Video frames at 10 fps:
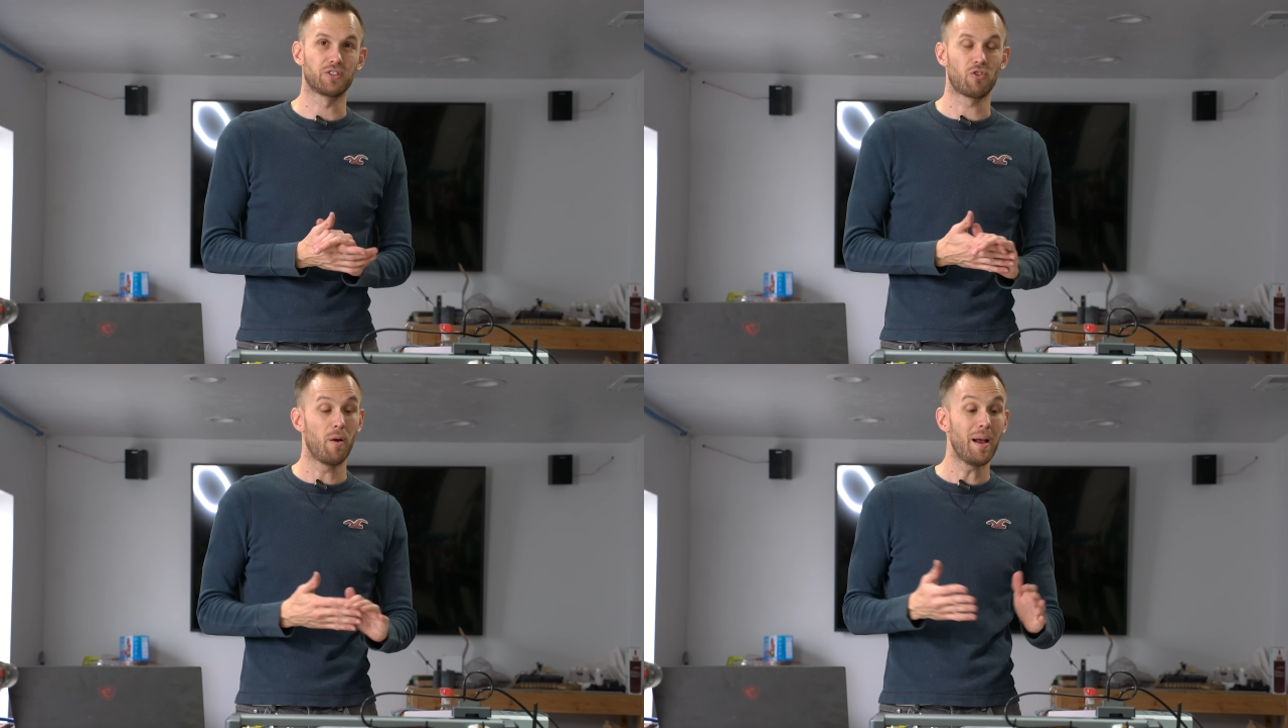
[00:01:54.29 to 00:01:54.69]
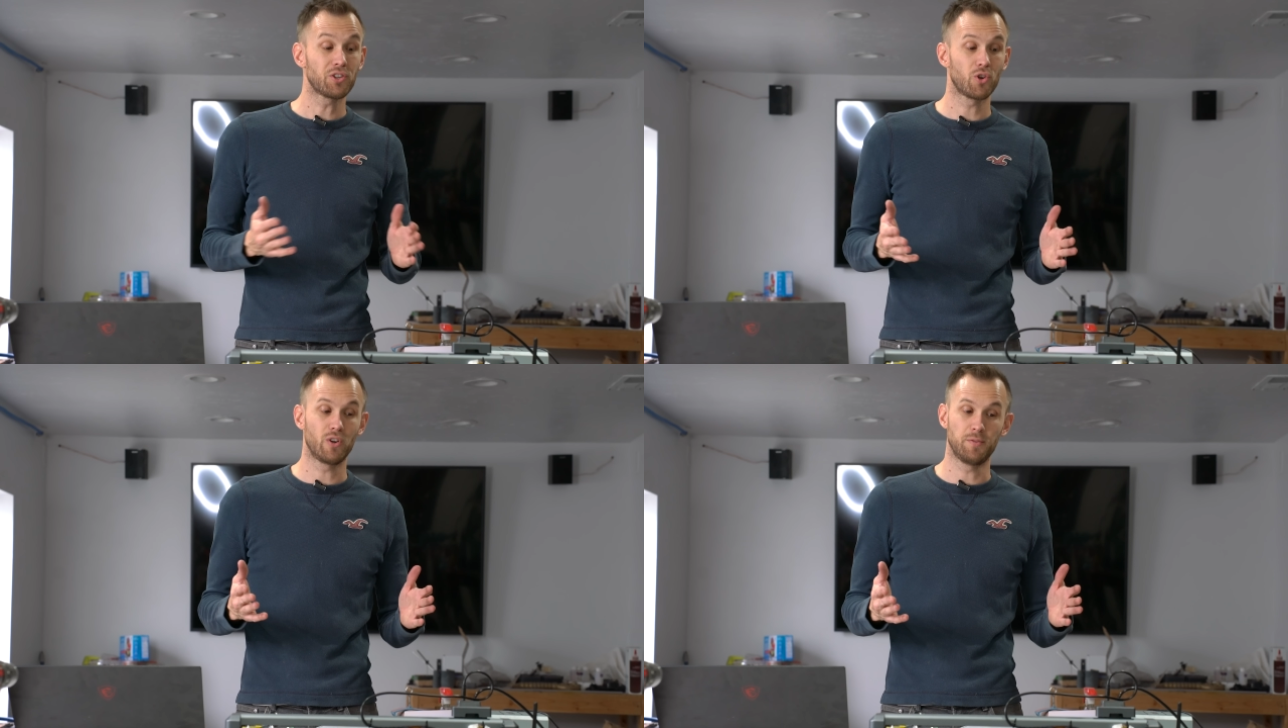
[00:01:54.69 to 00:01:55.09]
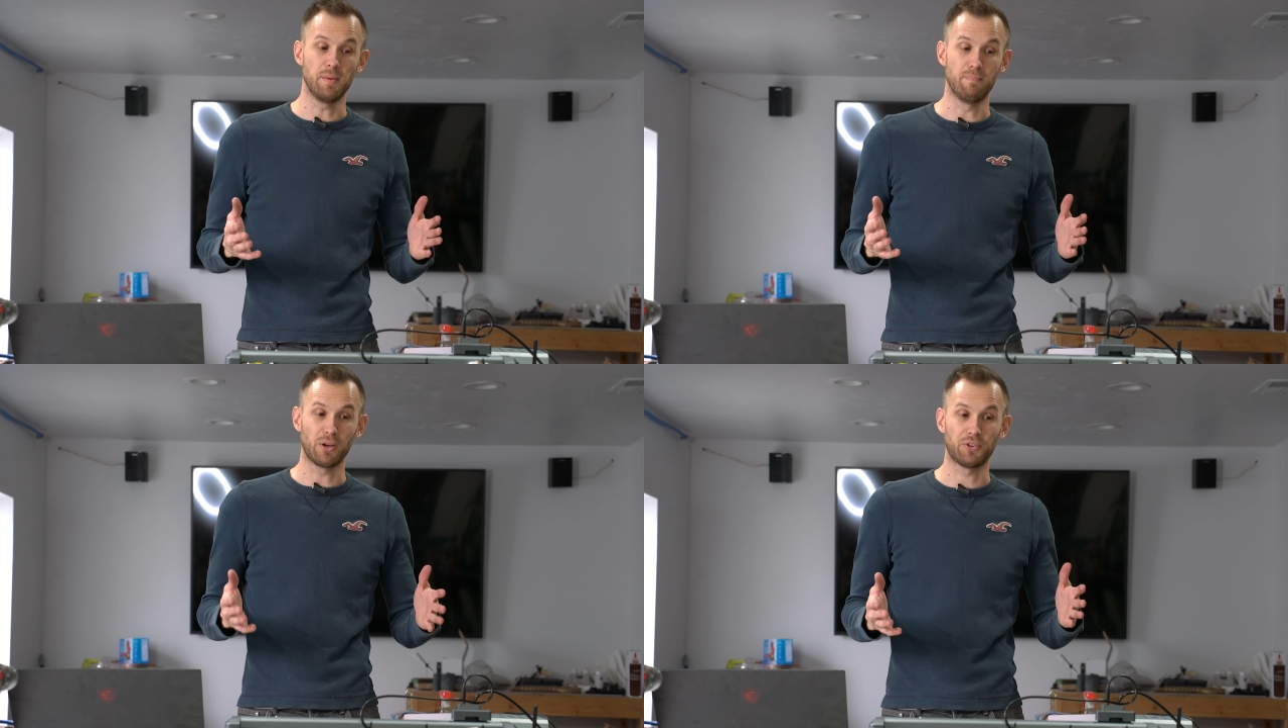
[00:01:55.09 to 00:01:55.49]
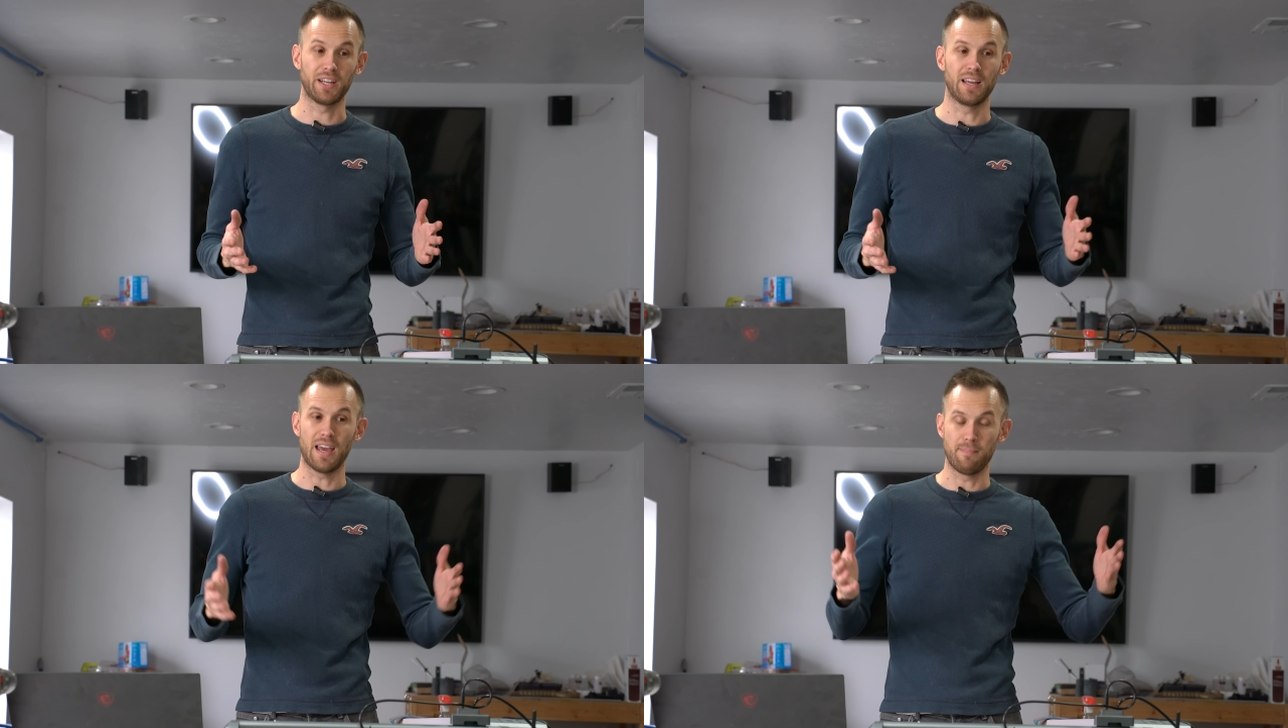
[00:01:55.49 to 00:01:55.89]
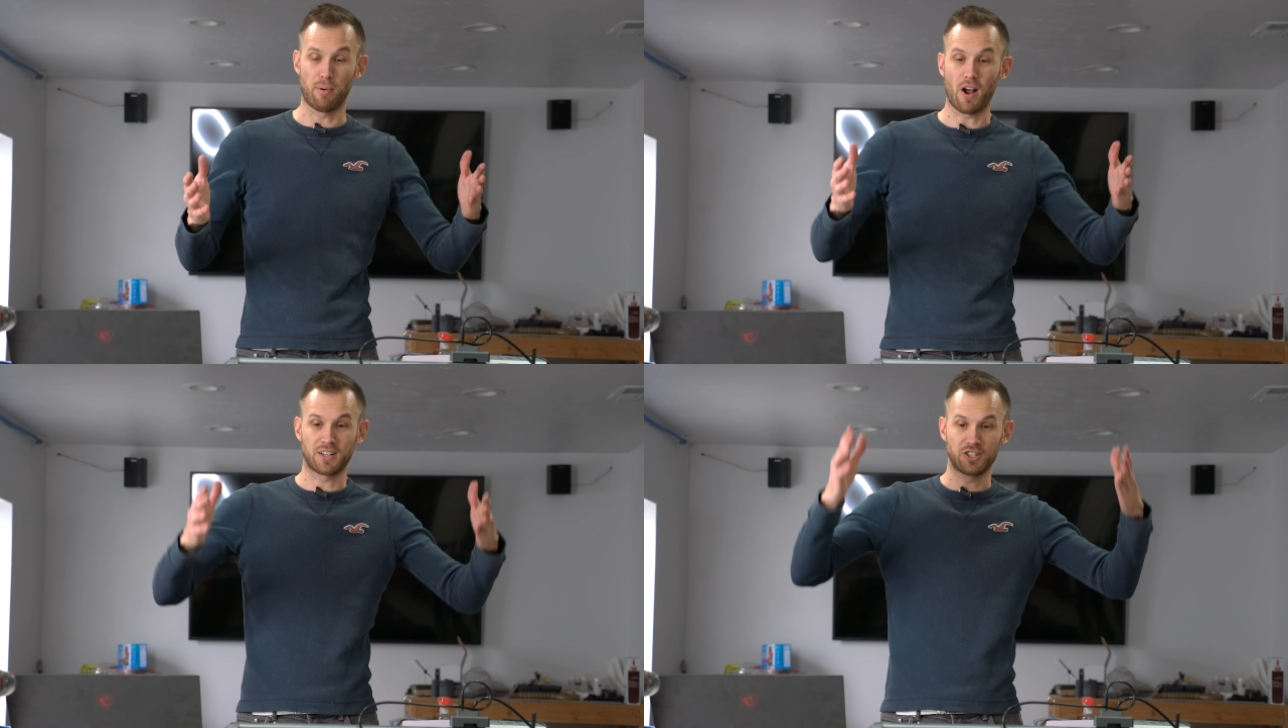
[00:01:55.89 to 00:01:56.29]
So I'm actually going to be building a
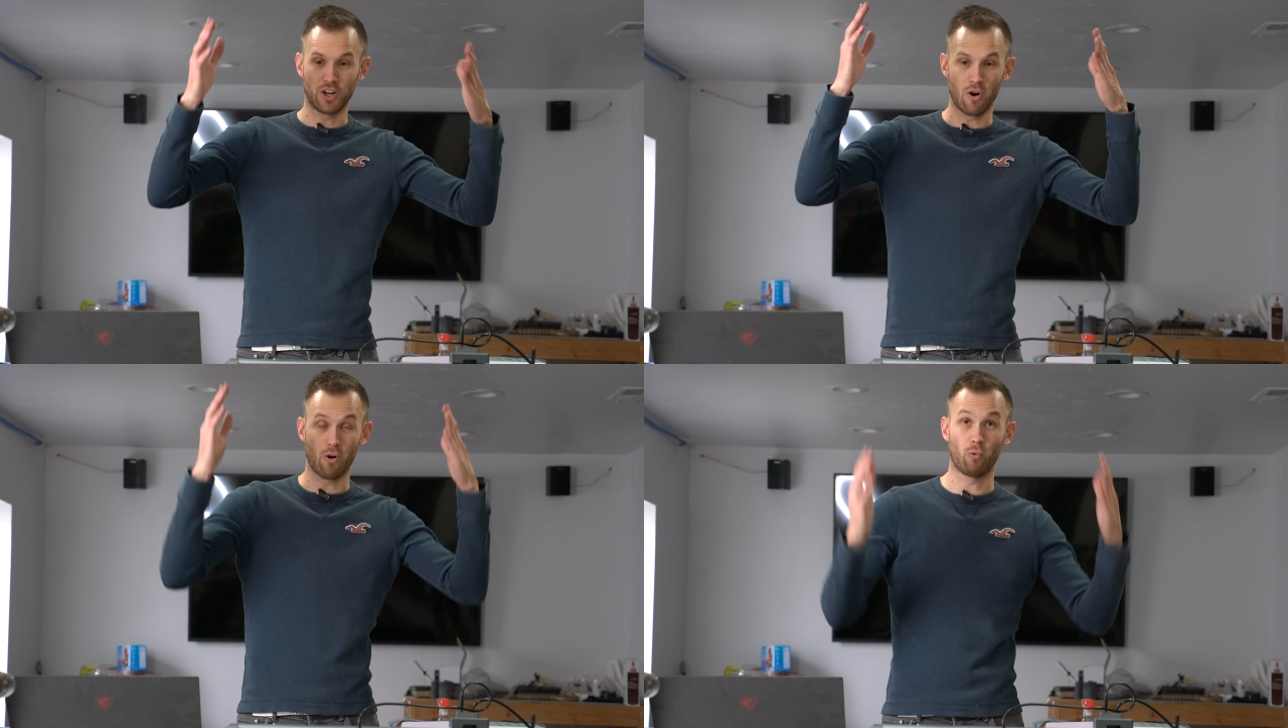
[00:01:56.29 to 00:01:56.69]
box to go